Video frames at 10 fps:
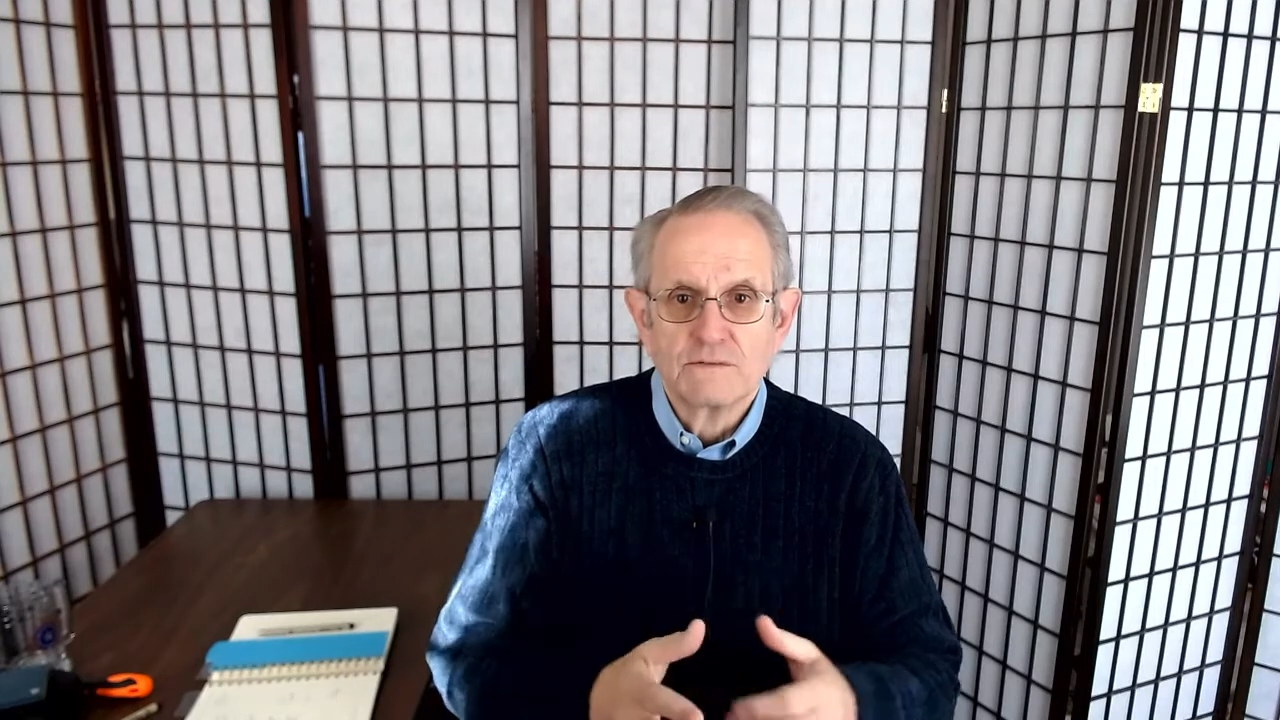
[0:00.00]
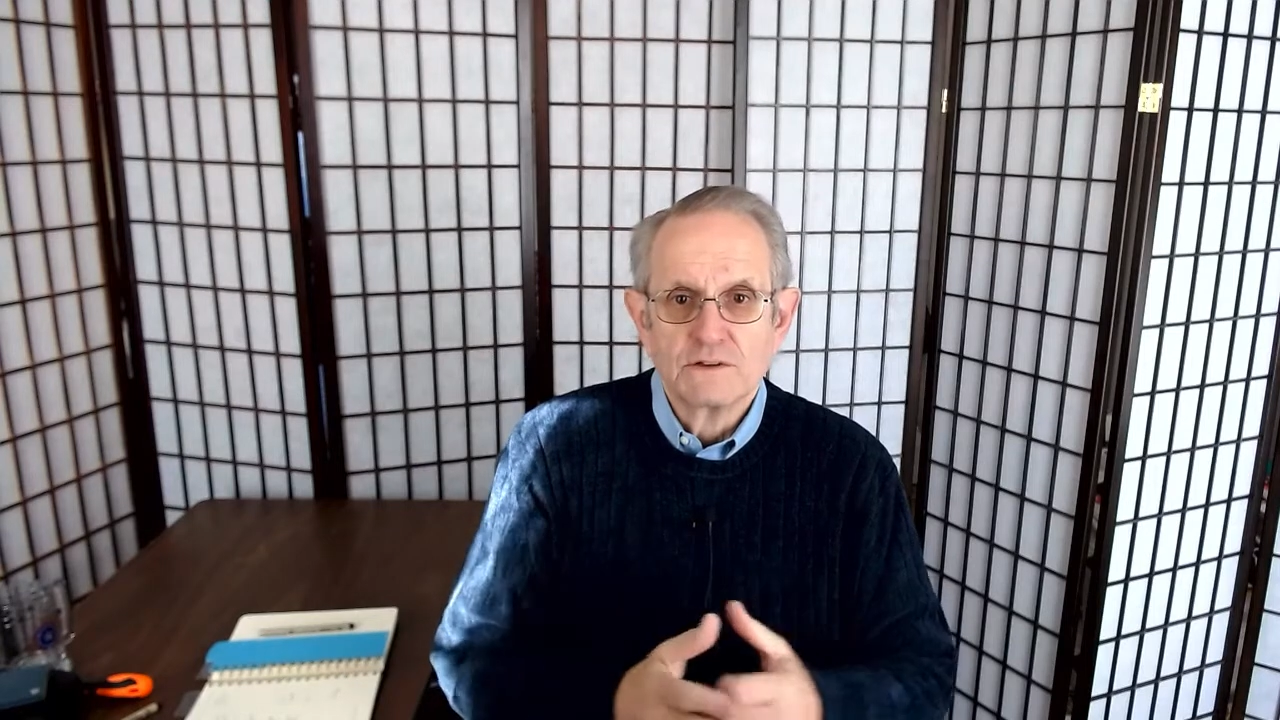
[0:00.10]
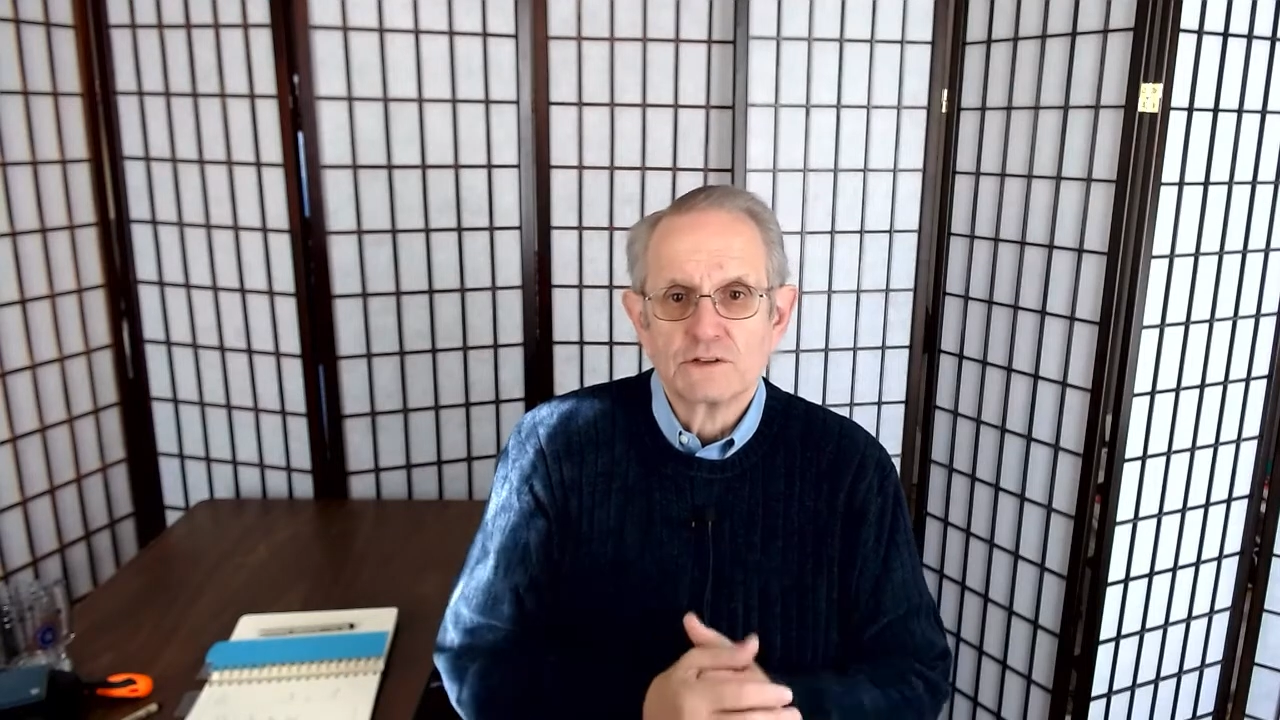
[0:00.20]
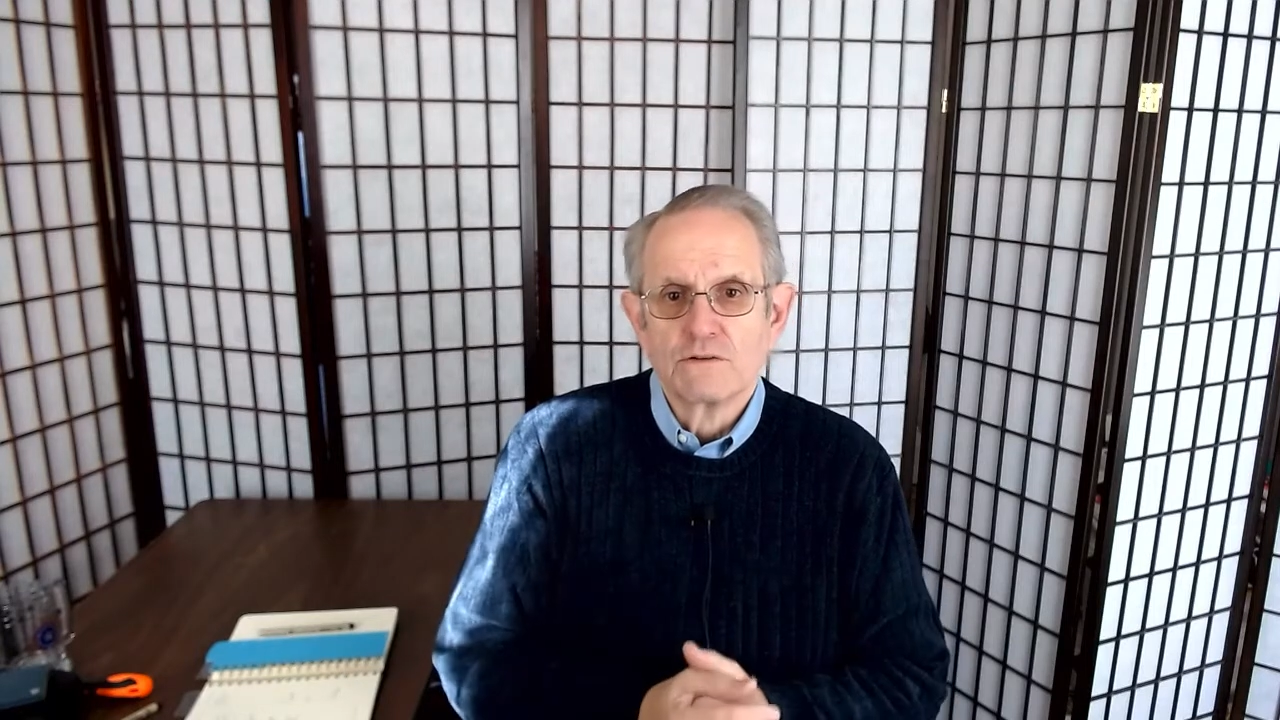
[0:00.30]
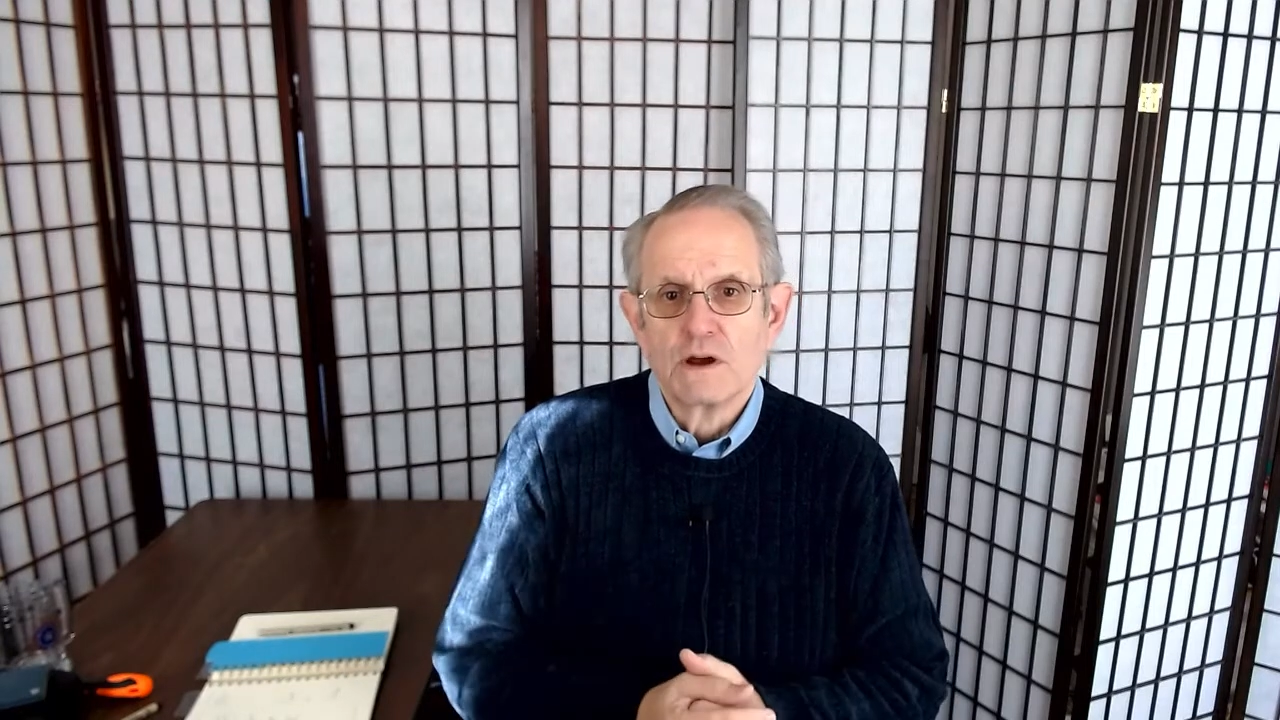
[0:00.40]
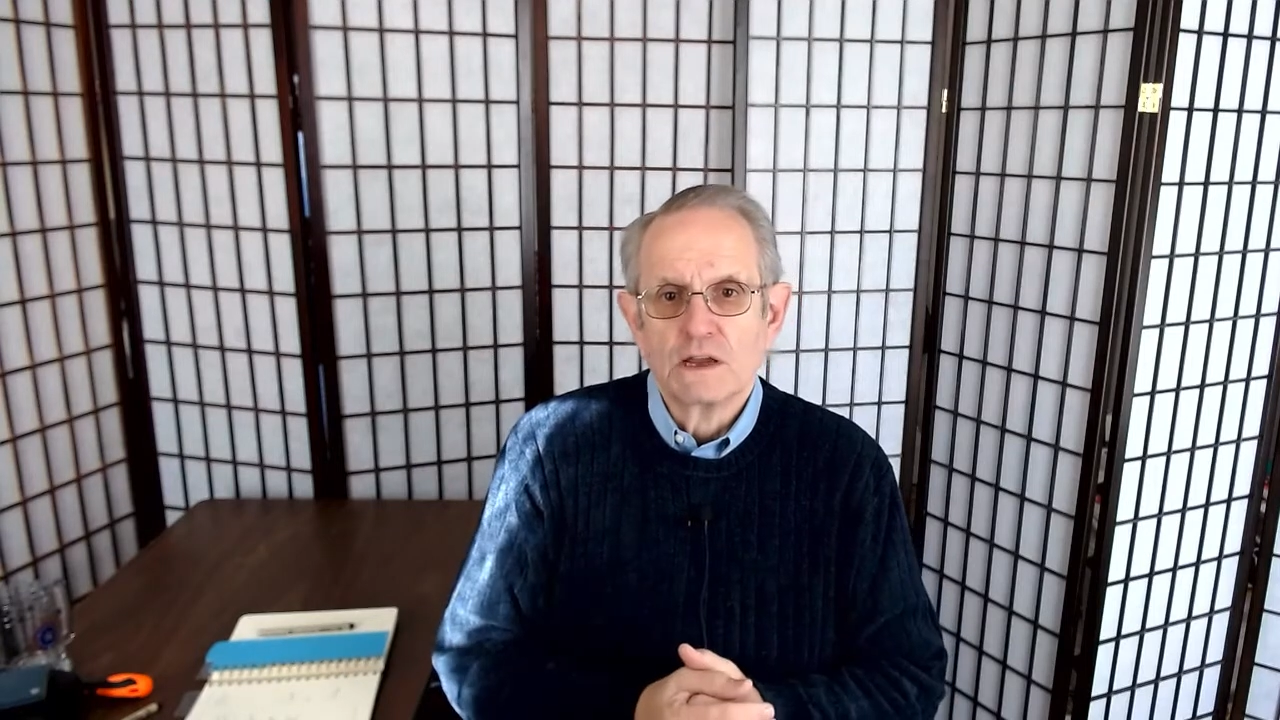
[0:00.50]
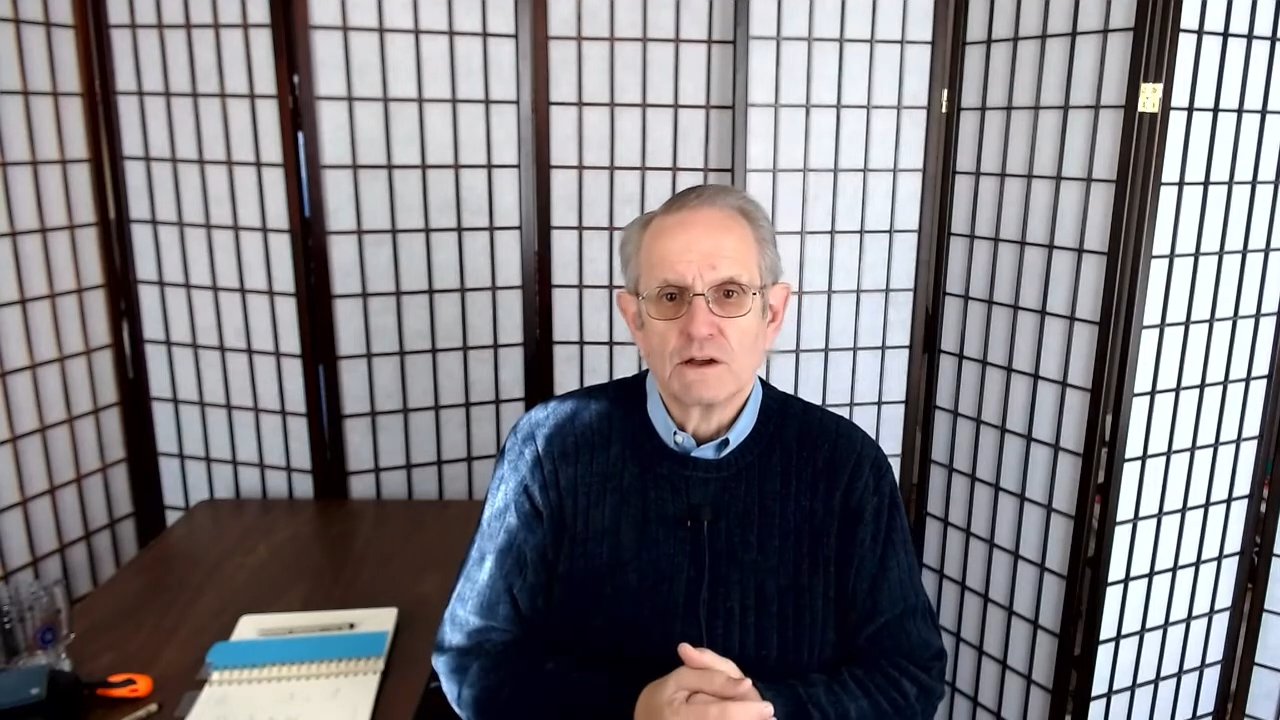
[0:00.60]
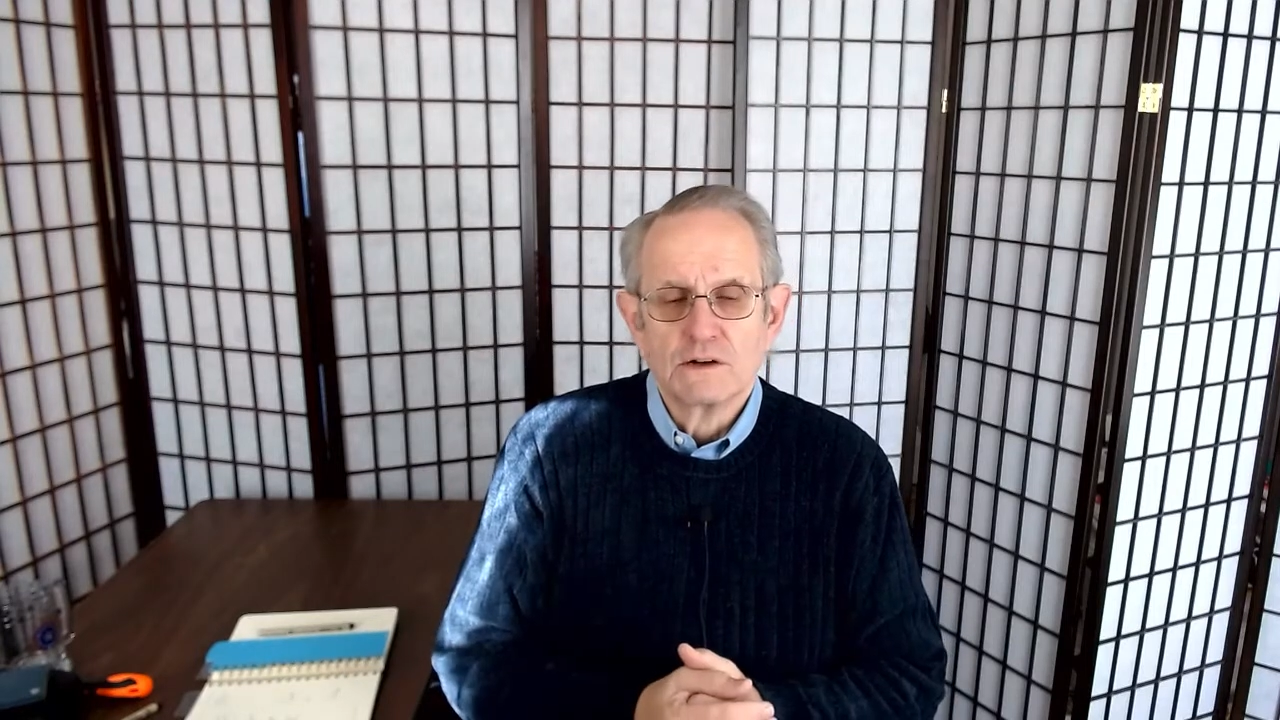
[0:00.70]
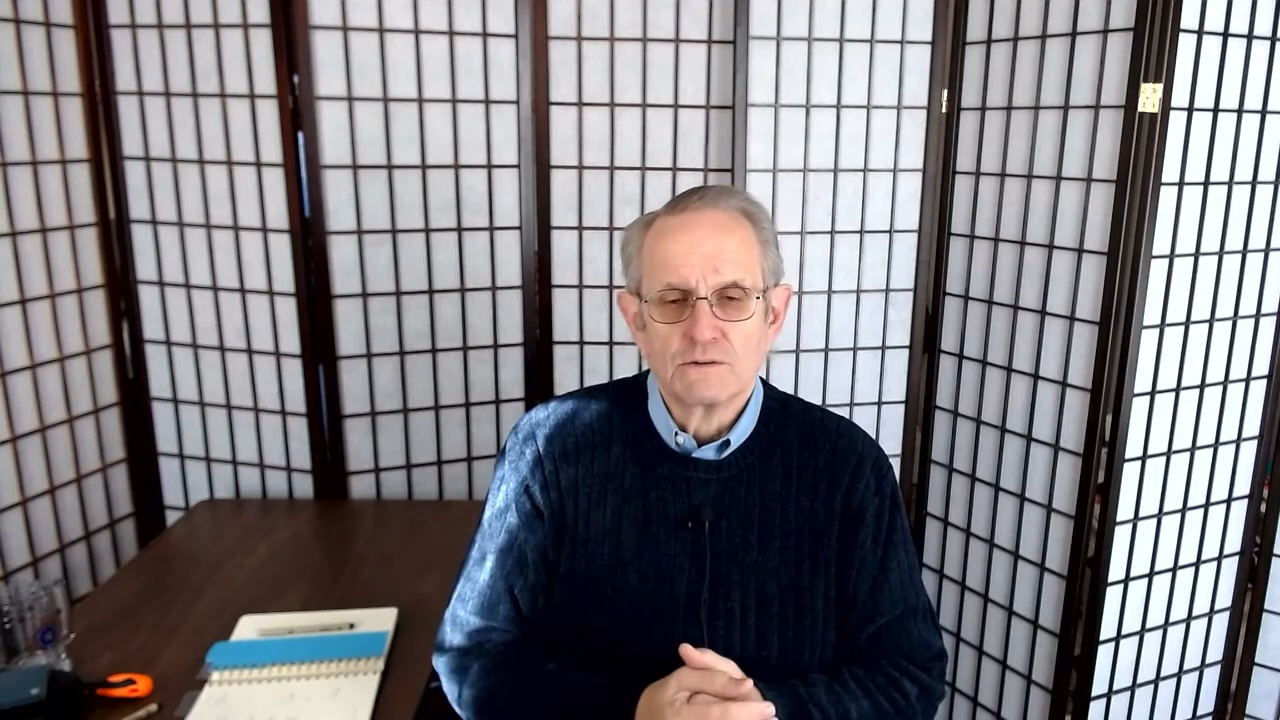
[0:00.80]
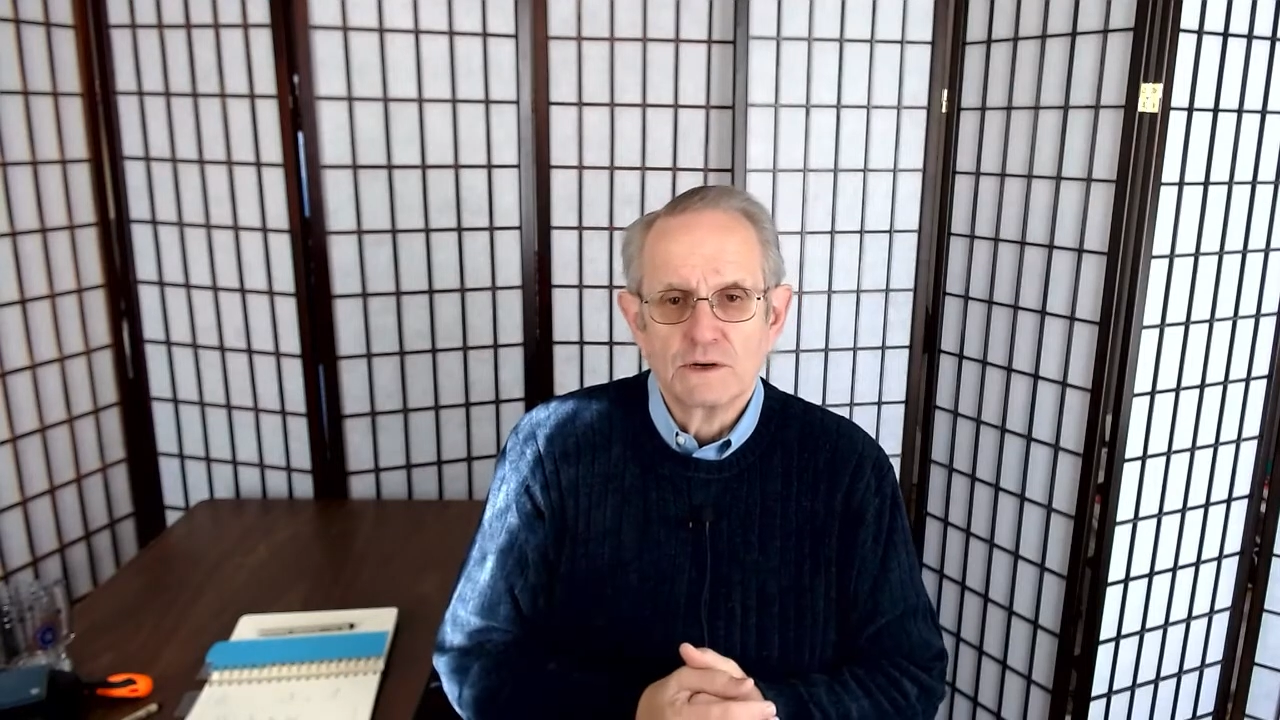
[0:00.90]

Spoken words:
this great country.